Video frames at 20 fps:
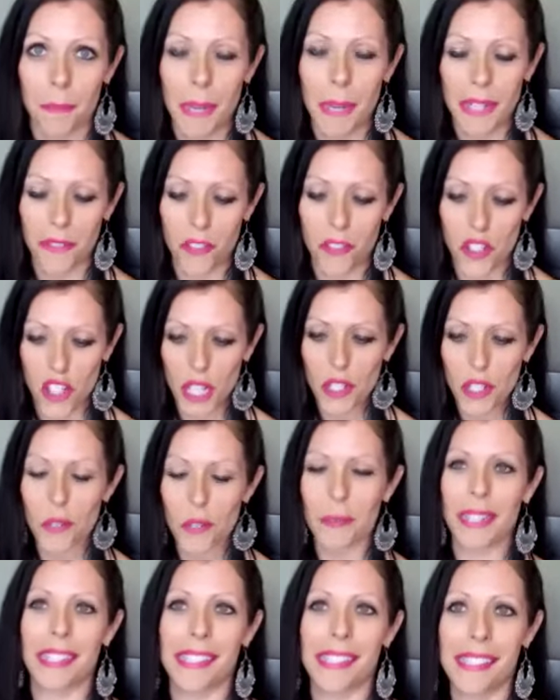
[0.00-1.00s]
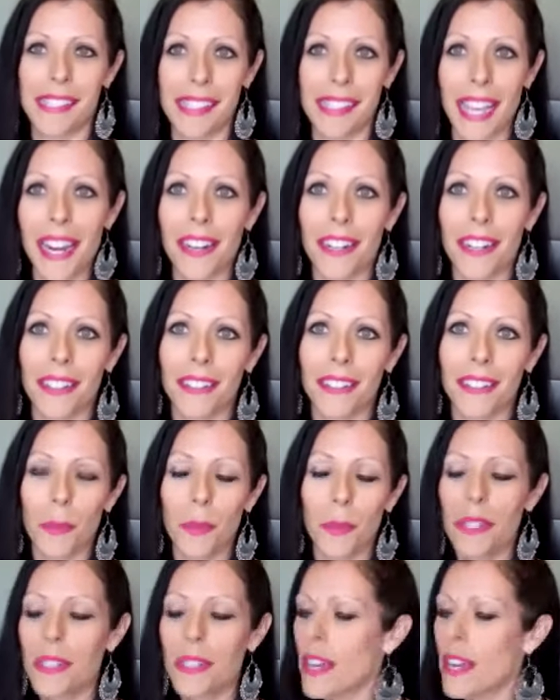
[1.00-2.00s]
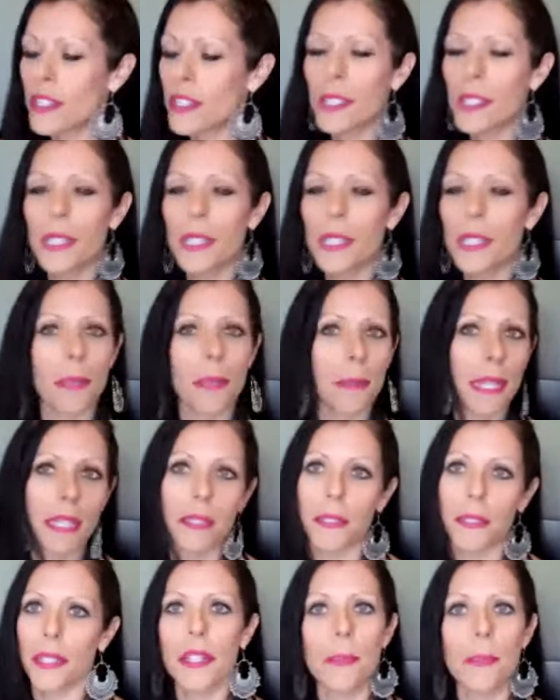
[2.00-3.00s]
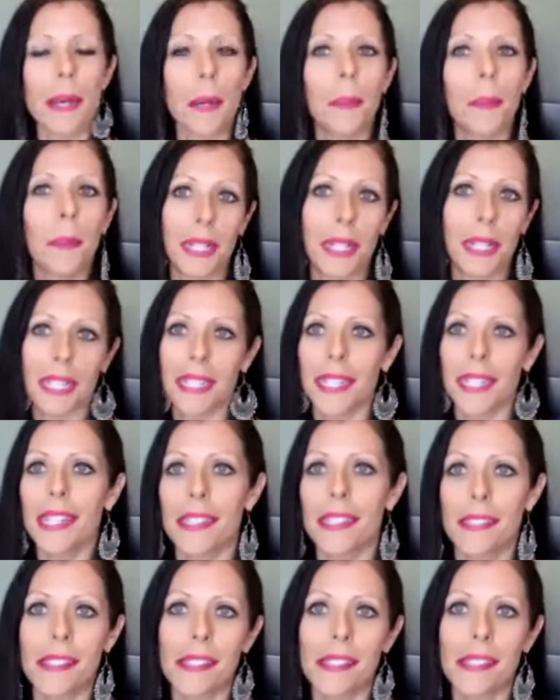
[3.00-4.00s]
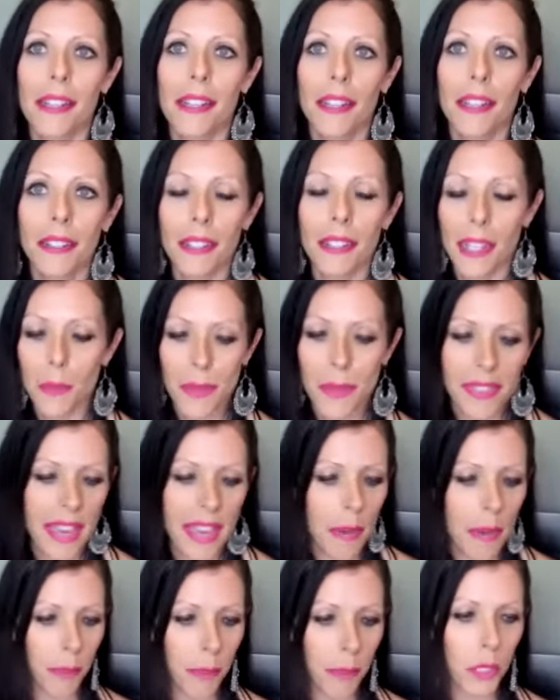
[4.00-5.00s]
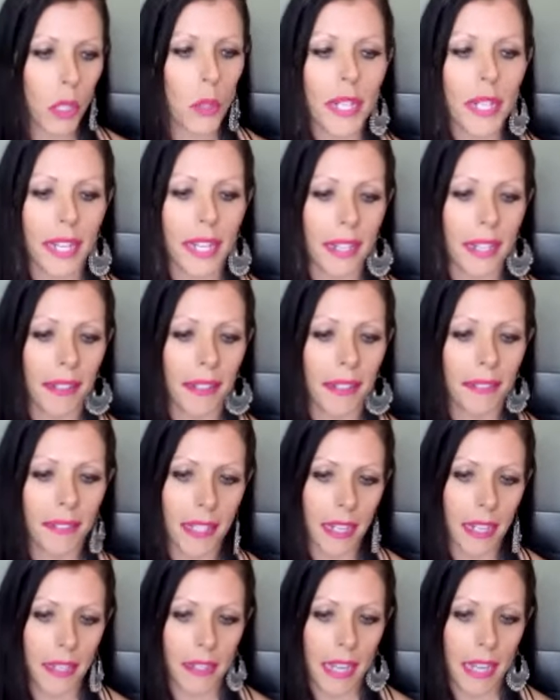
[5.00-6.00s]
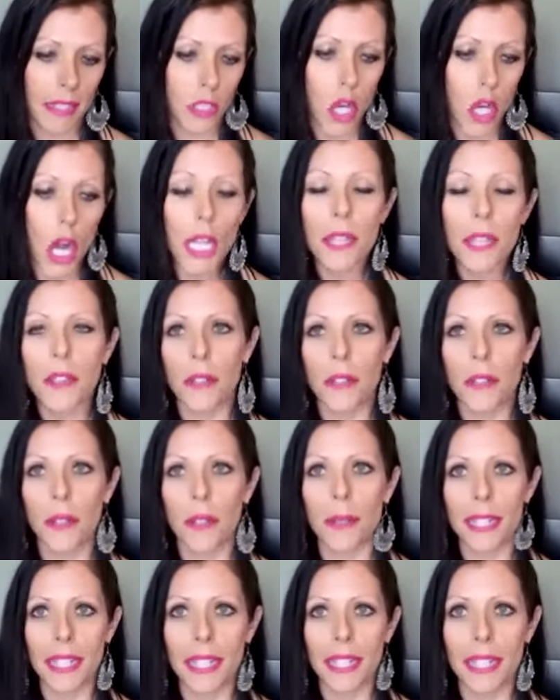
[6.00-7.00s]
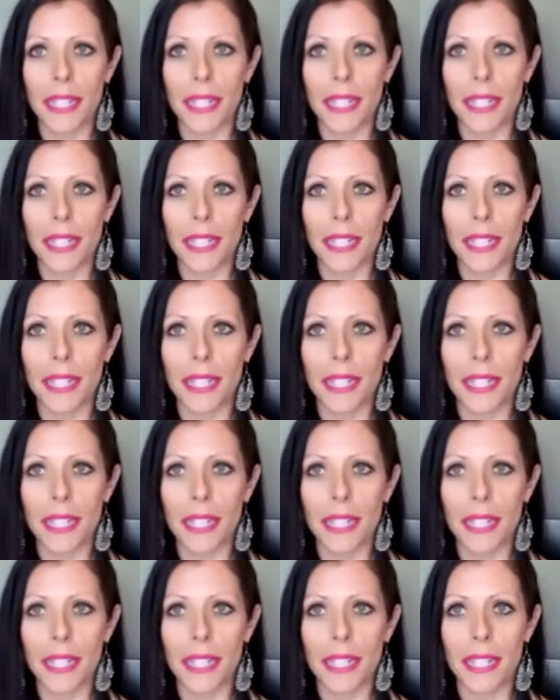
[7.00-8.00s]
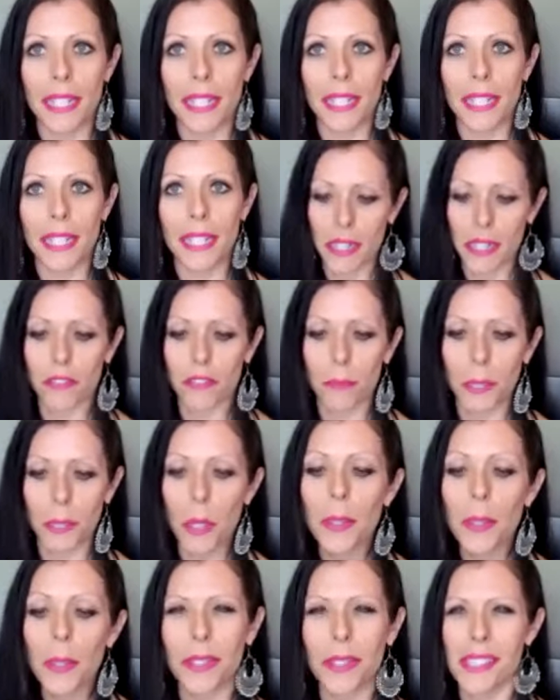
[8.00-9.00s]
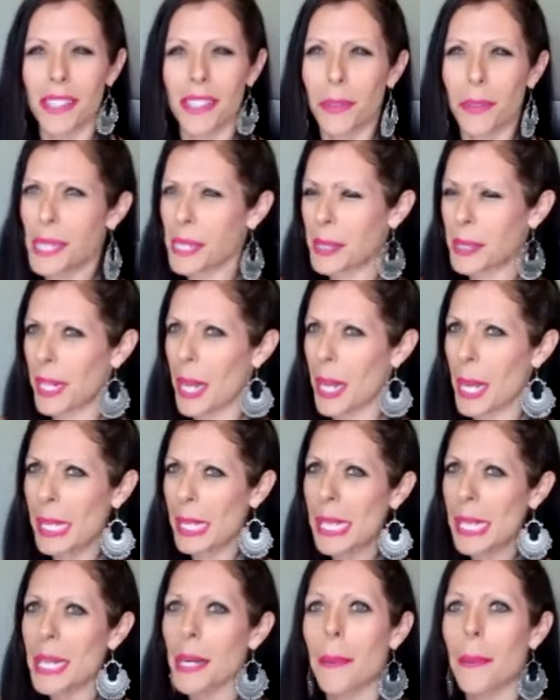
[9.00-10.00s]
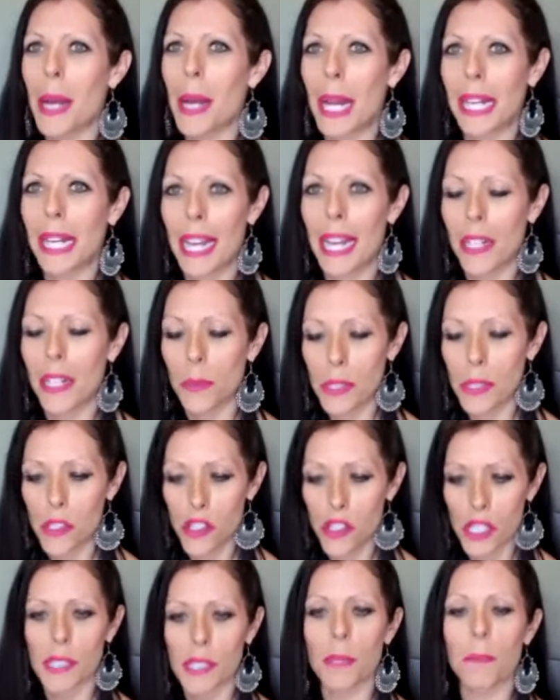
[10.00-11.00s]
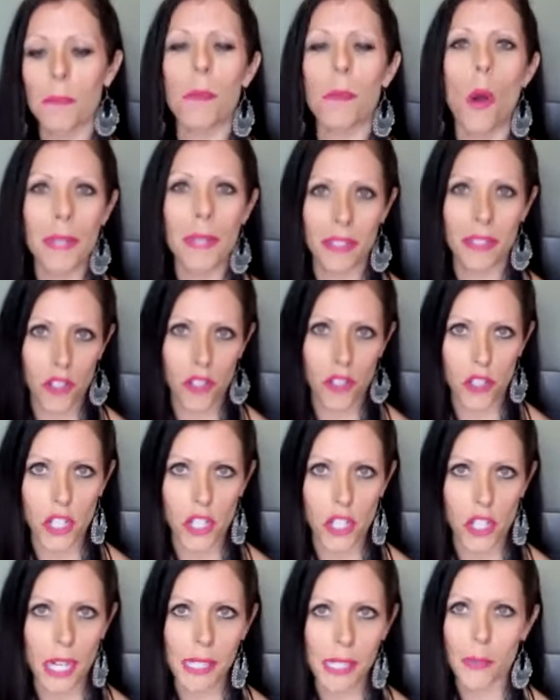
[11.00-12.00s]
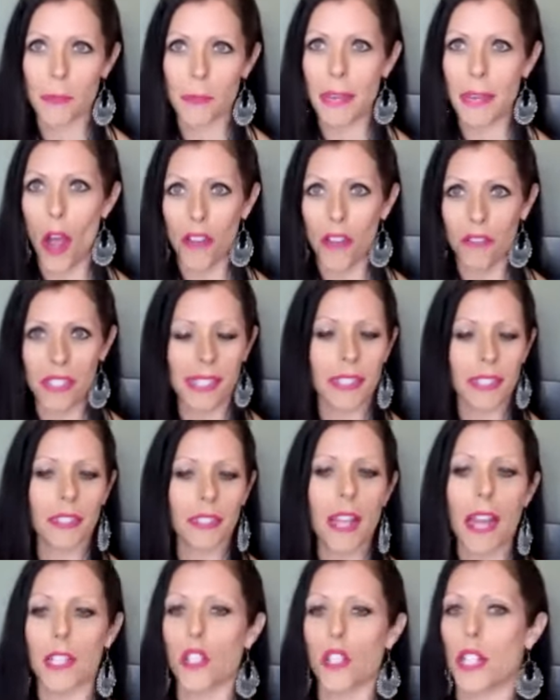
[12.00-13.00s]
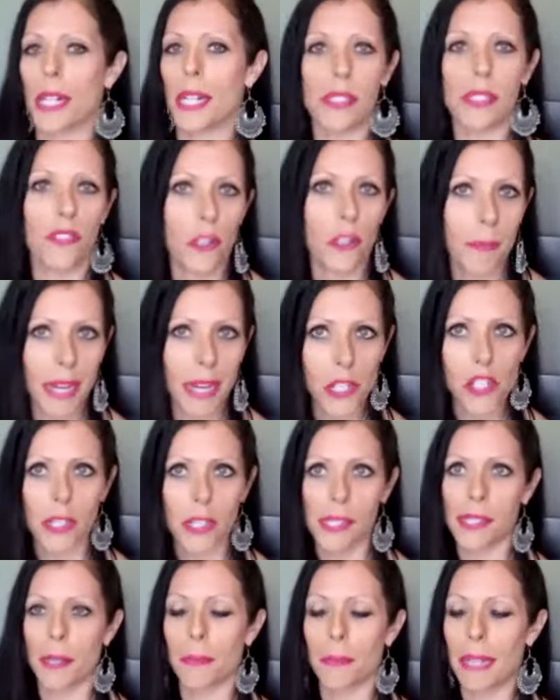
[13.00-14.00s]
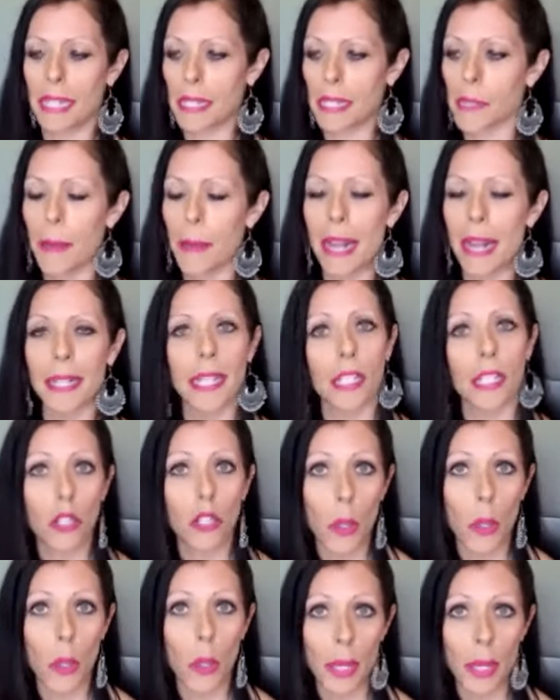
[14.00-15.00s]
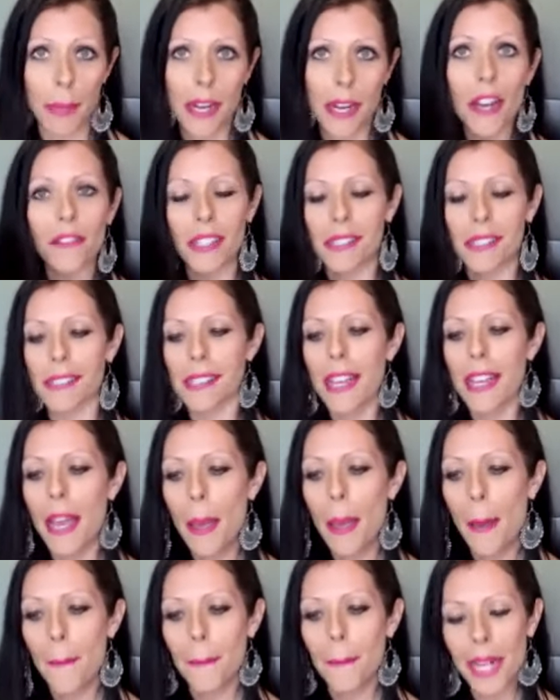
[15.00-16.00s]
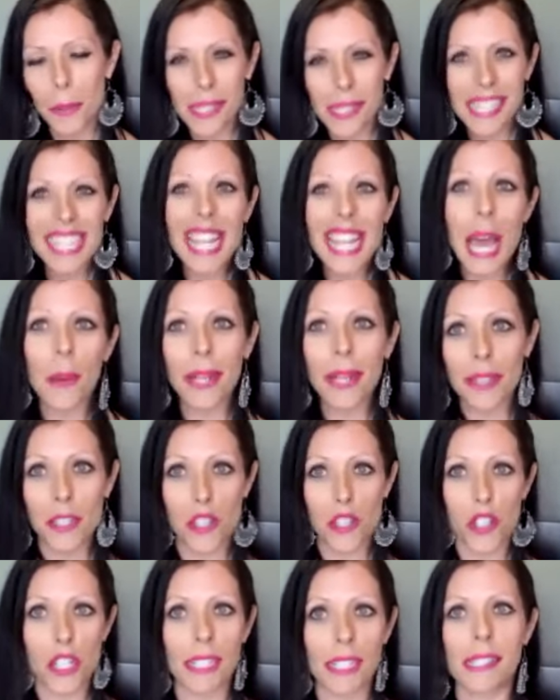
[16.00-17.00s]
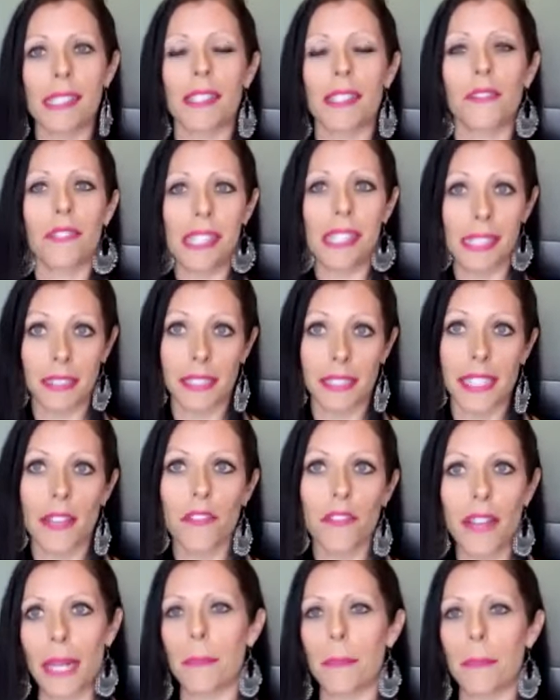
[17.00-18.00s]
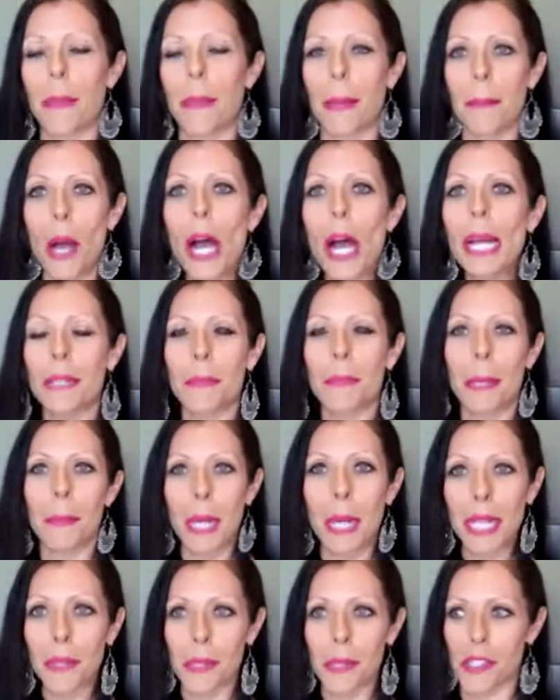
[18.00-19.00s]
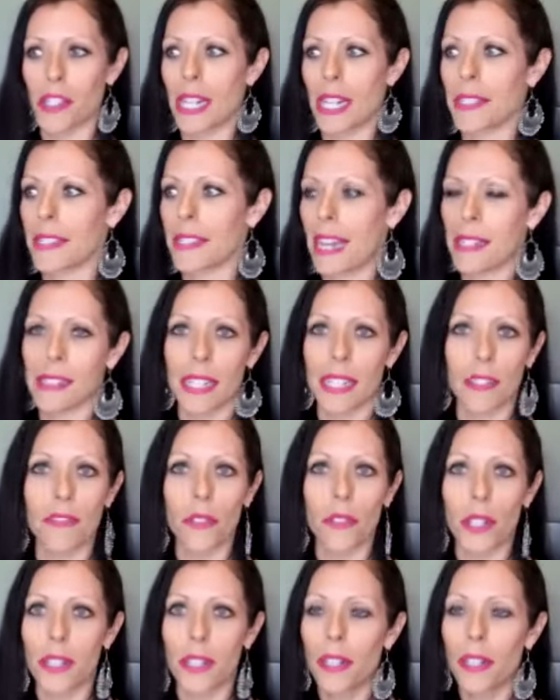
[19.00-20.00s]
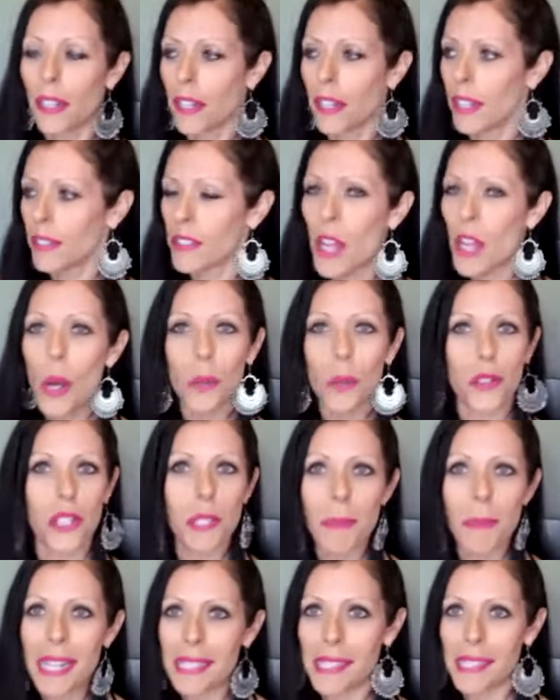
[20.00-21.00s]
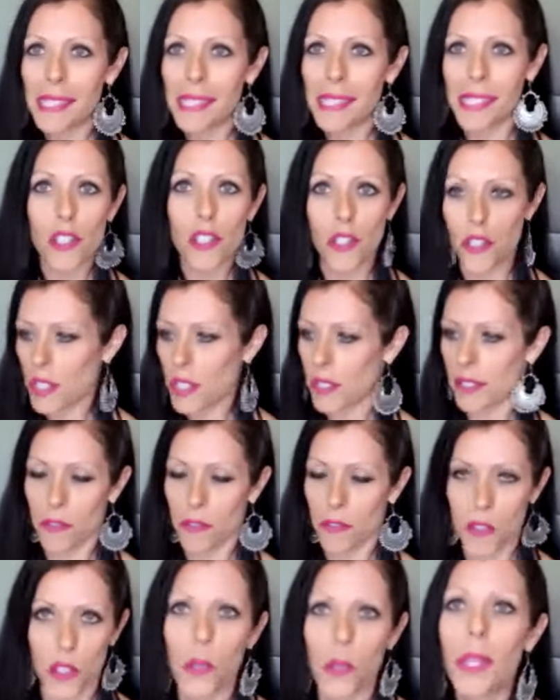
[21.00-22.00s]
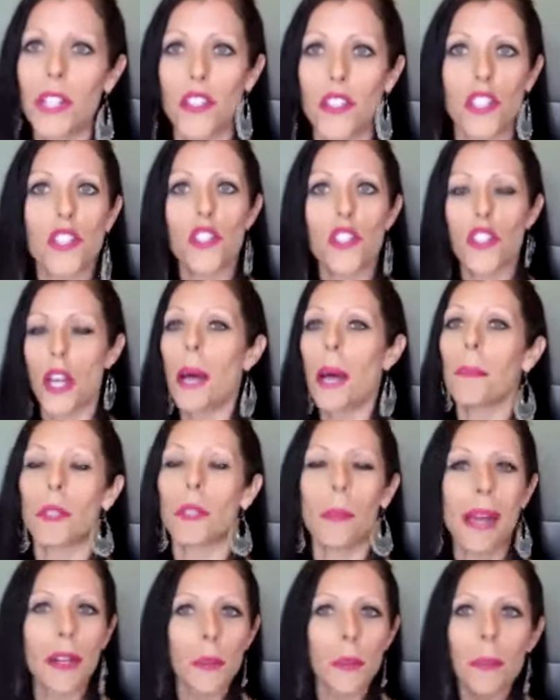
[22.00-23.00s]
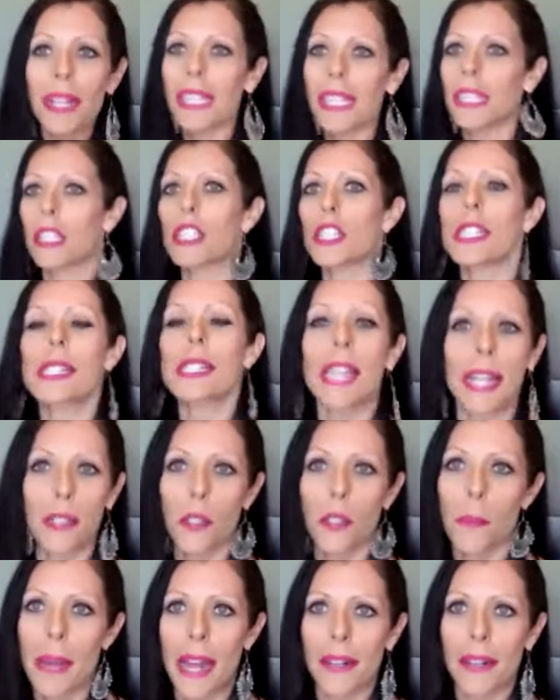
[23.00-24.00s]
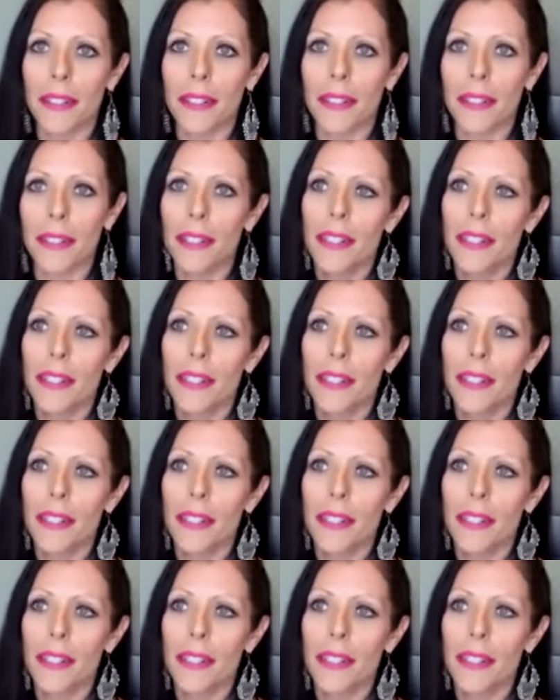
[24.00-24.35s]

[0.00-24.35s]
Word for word: But if judgment is there, we're never going to be clear about what it is. Like with that bloating that I had gone through, and recently I had a little bit of bloating and I was like, what's going on here, body? And it was just a moment of stress with my office and a lot of transformation as I'm expanding and growing my office. But I was allowing the stress to physically affect my body, and my body was just asking for, no, just make decisions, just do it, just jump, no matter what it looks like, no matter